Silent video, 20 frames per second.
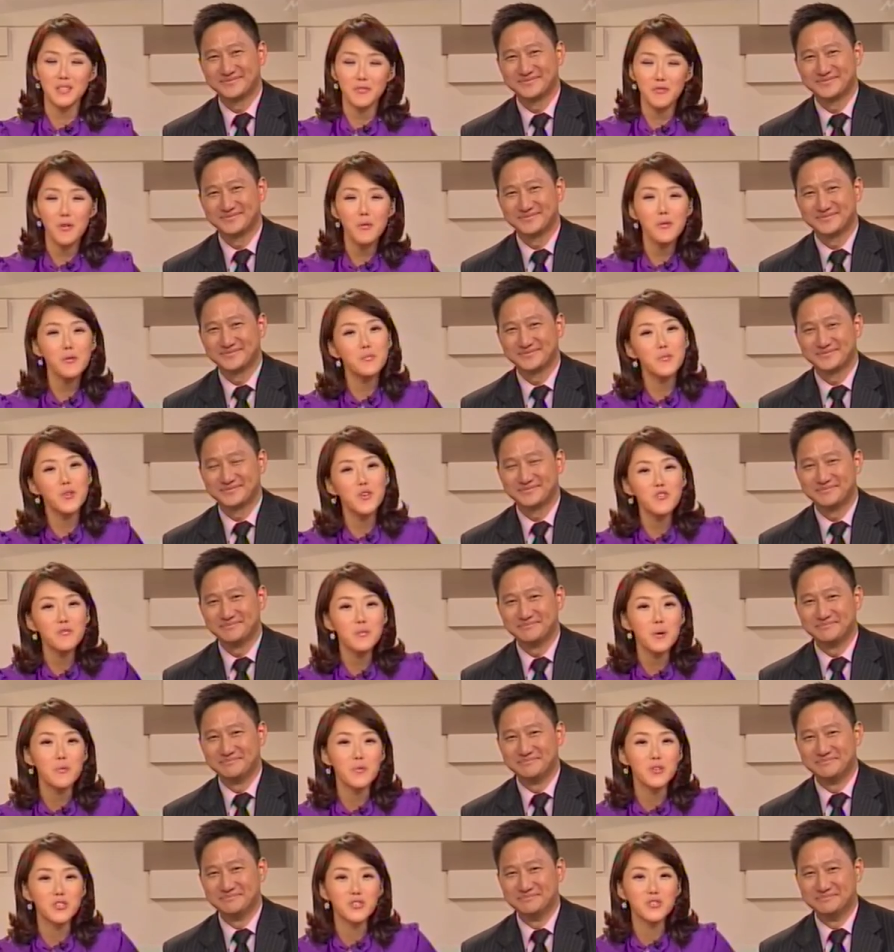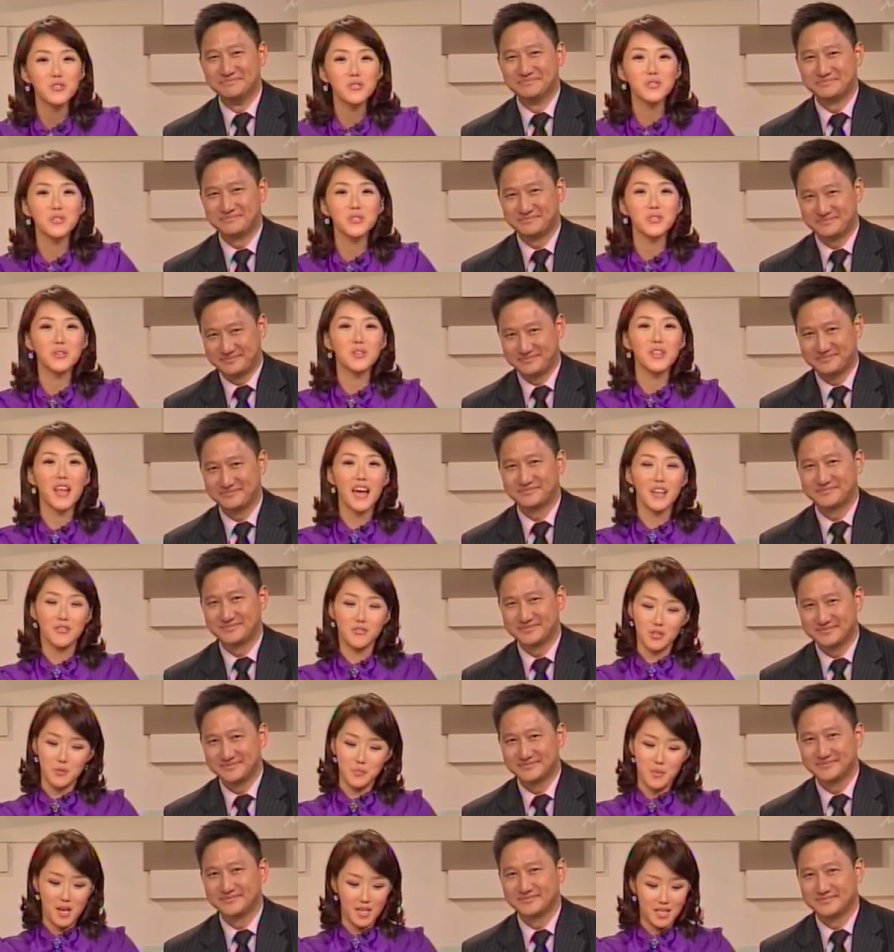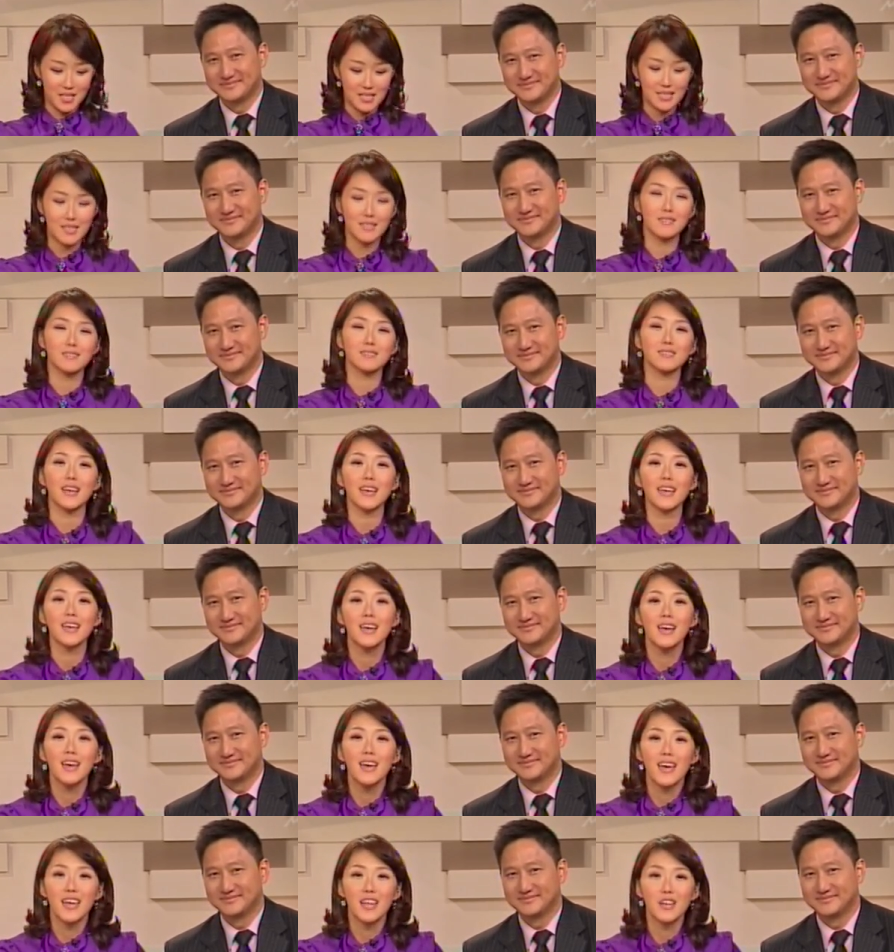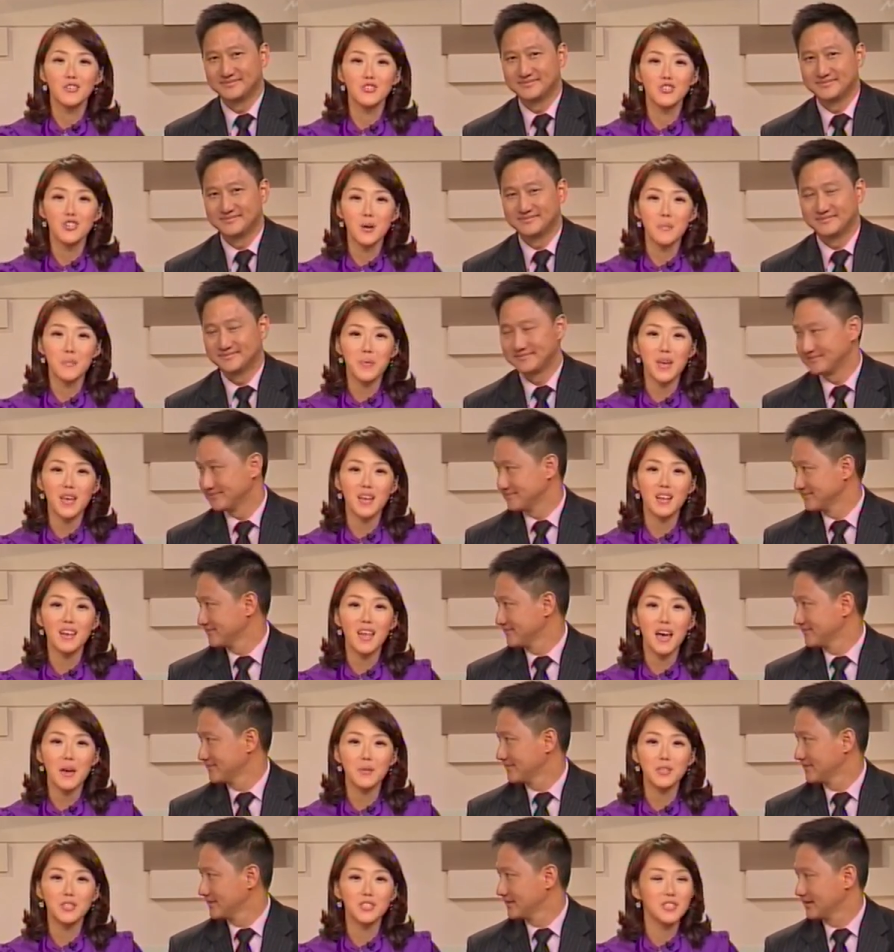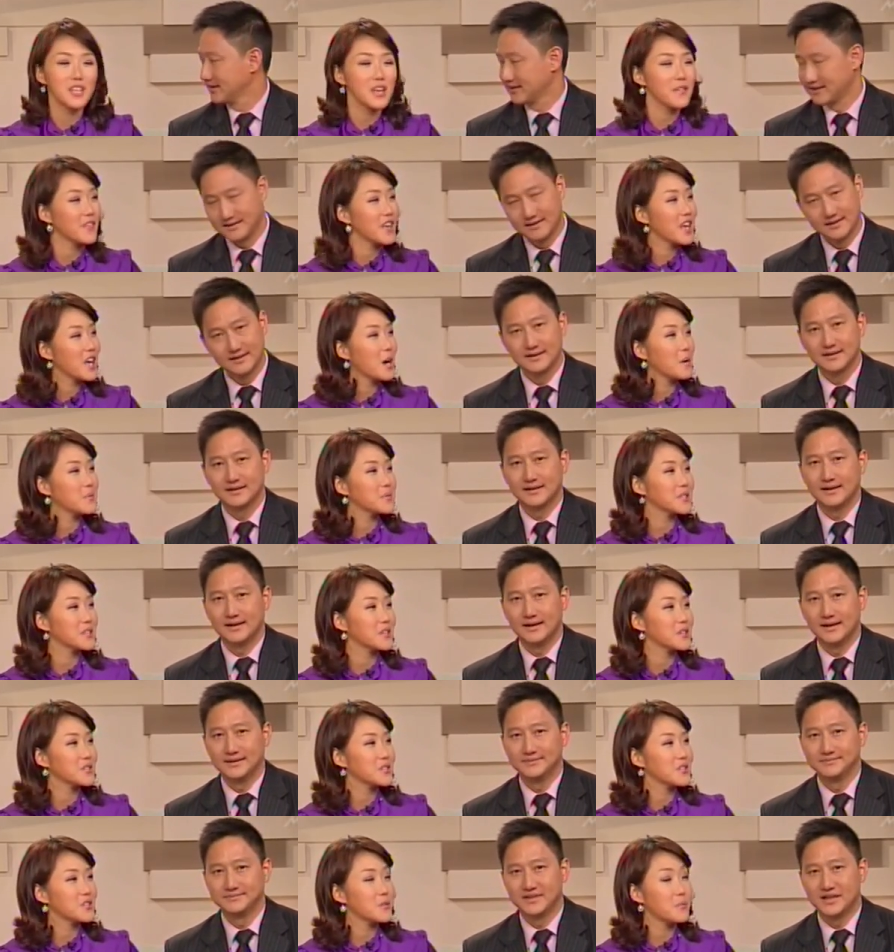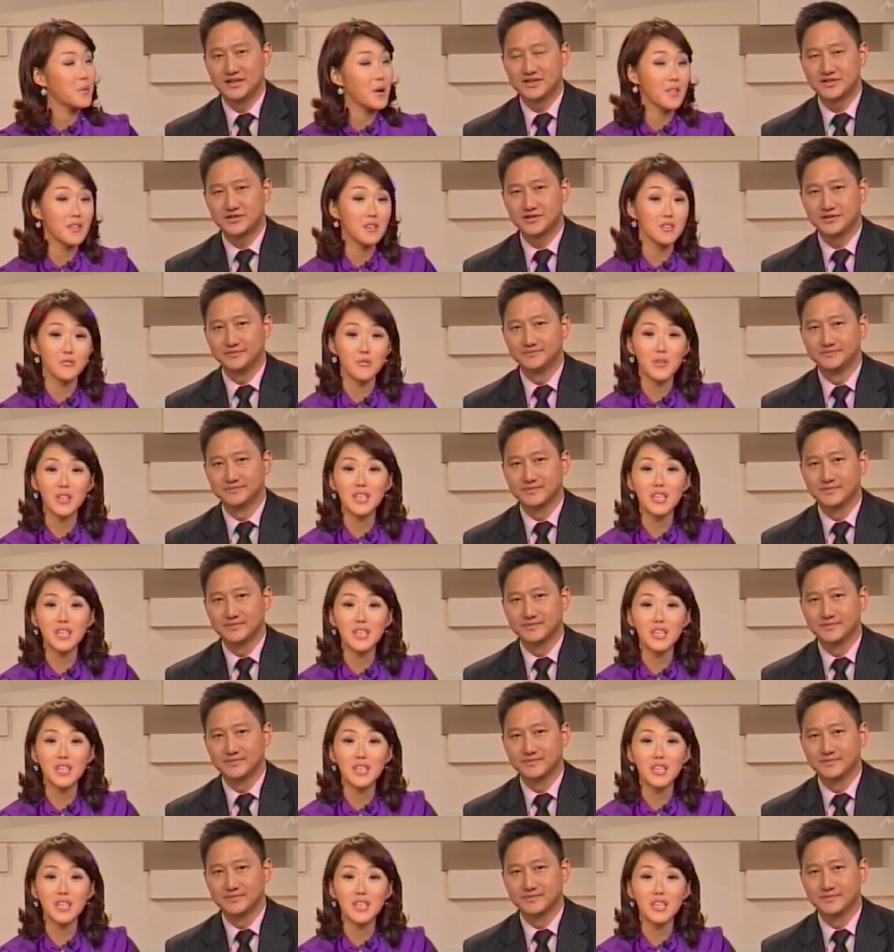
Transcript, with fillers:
Speaker 1: It's a form of movement mm -hmm. which uses your natural body skills, like you know jumping and climbing to navigate obstacles yeah, in your path. It's